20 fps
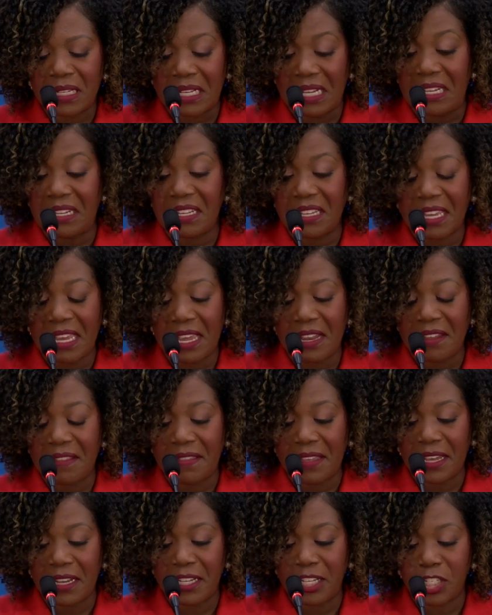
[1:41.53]

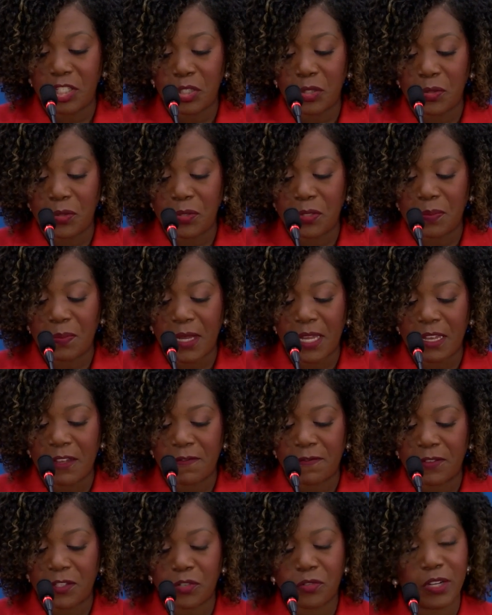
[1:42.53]
indicated that issues may
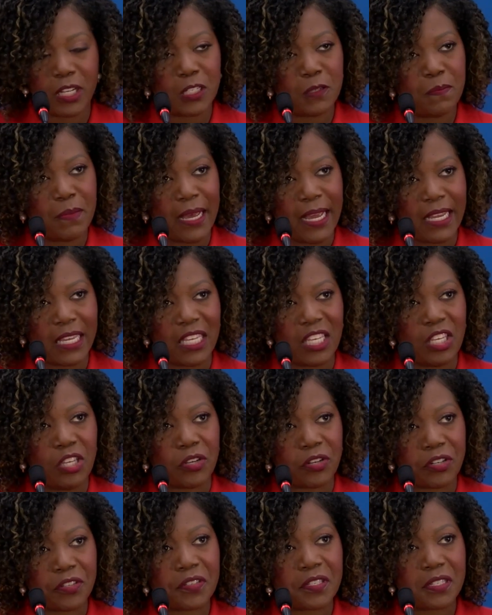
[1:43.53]
have stretched back
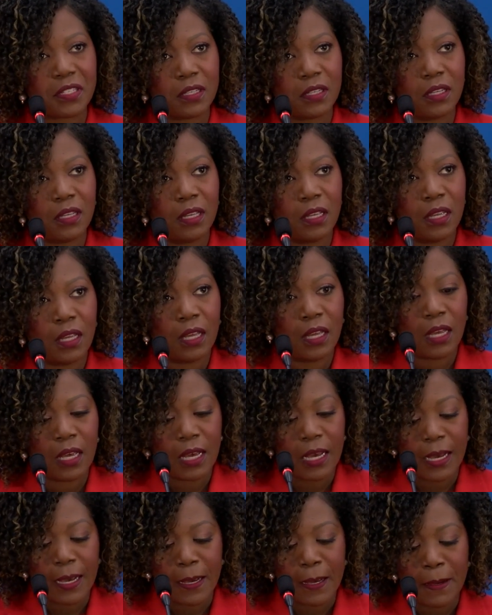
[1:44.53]
years.
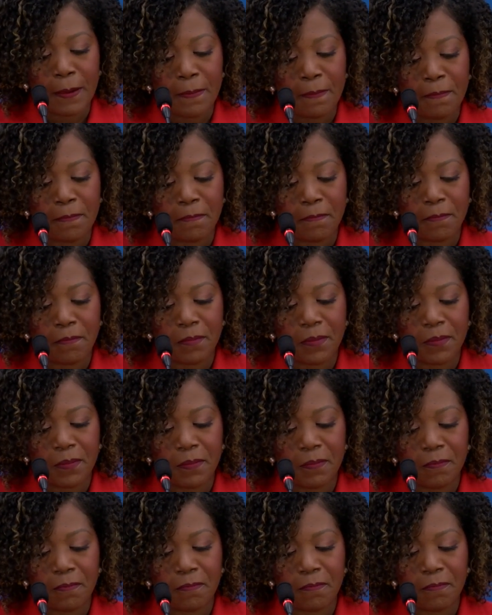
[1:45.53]

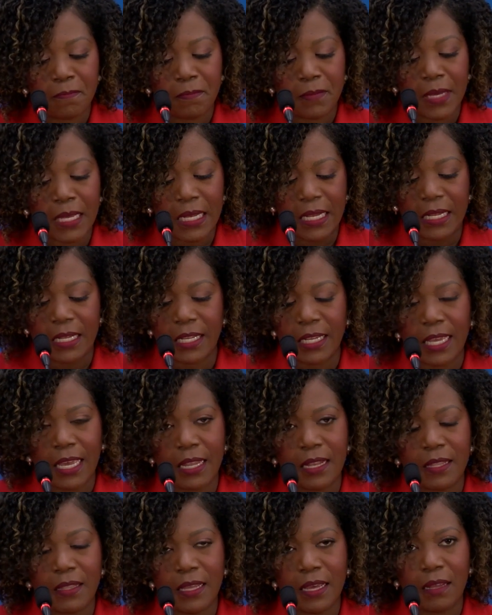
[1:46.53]
It
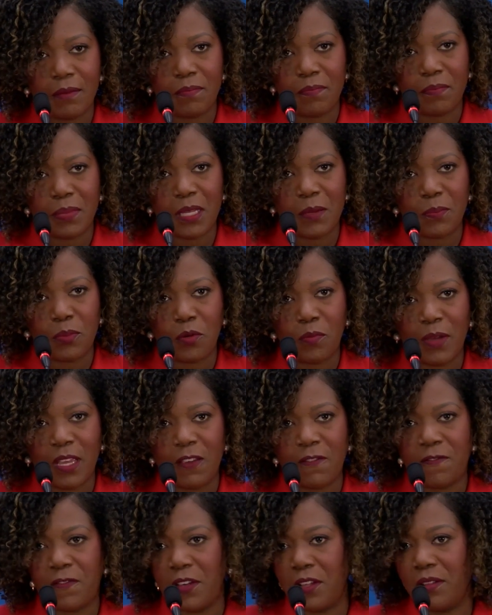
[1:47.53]
indicated that people may
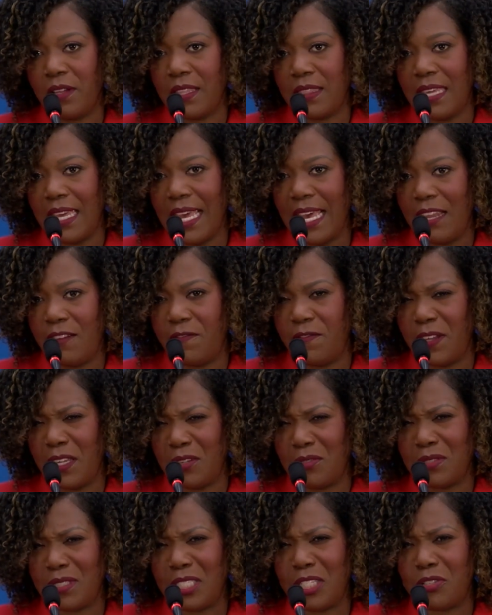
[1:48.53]
have felt like they had
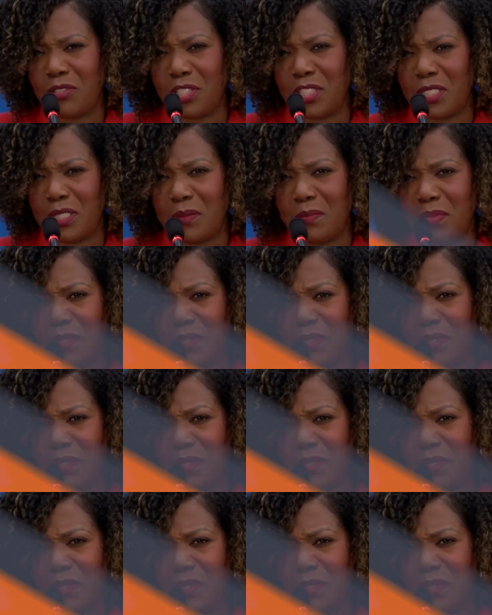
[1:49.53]
failed leadership.